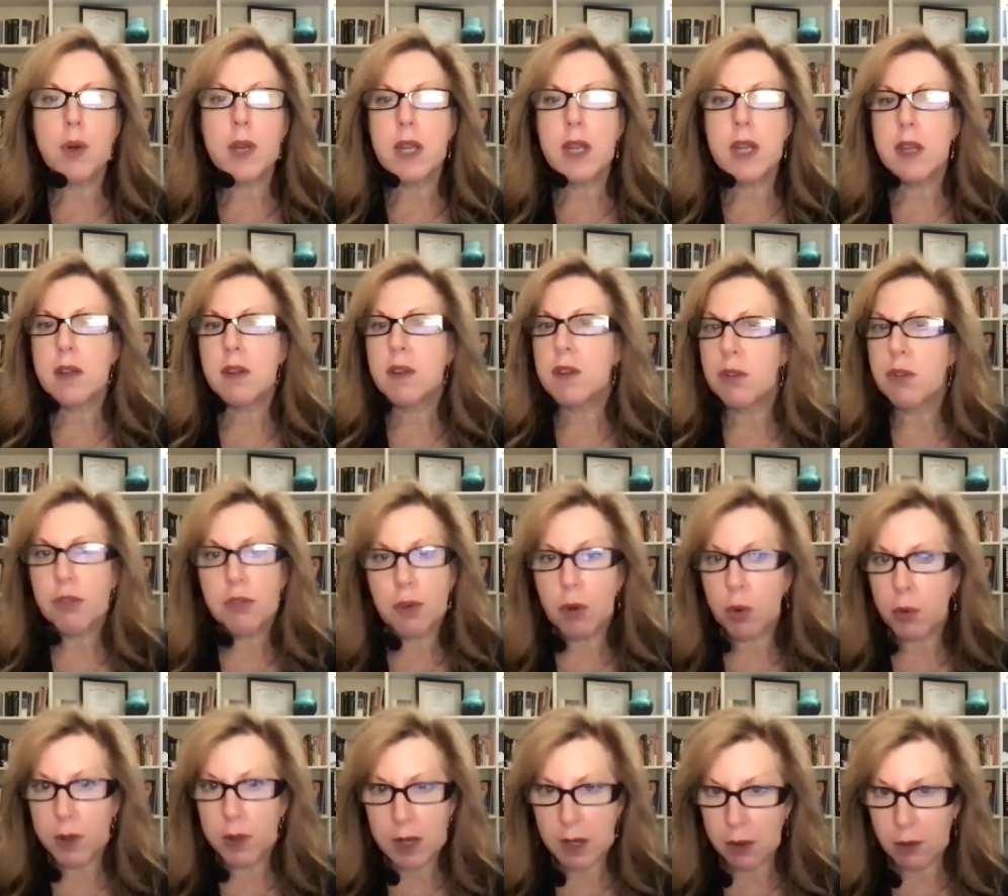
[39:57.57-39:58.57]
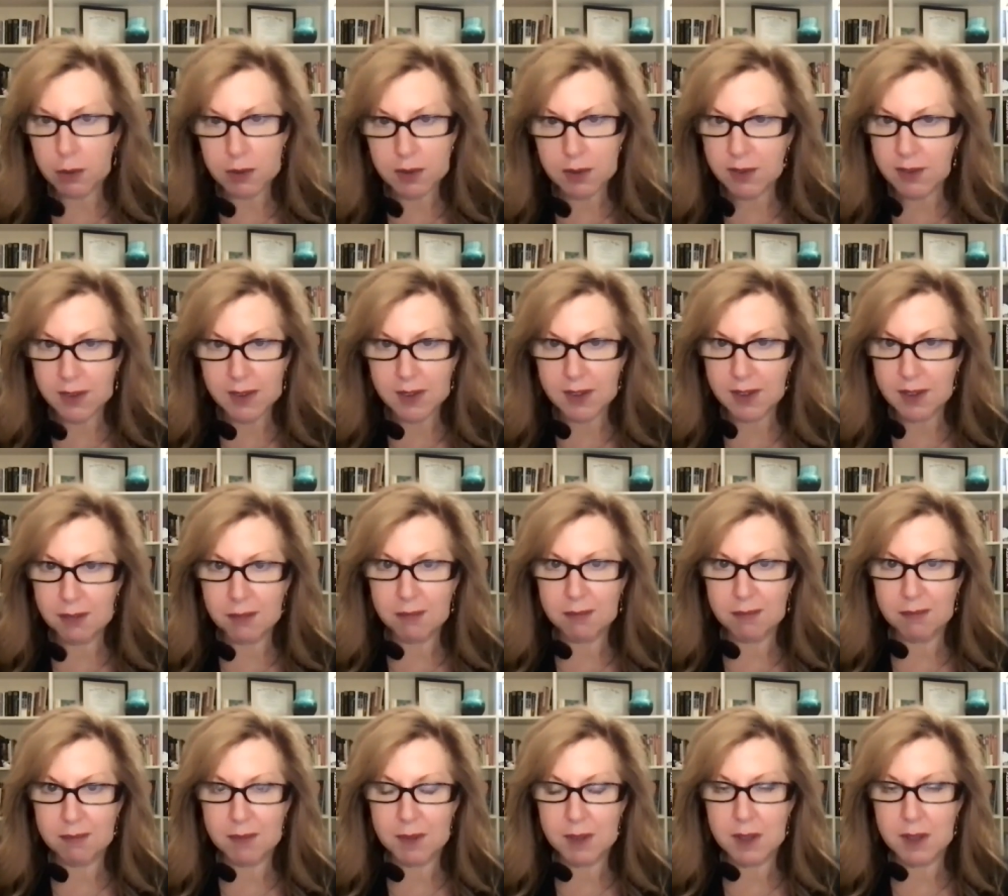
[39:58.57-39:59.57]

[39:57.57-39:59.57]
We, there's no guarantee.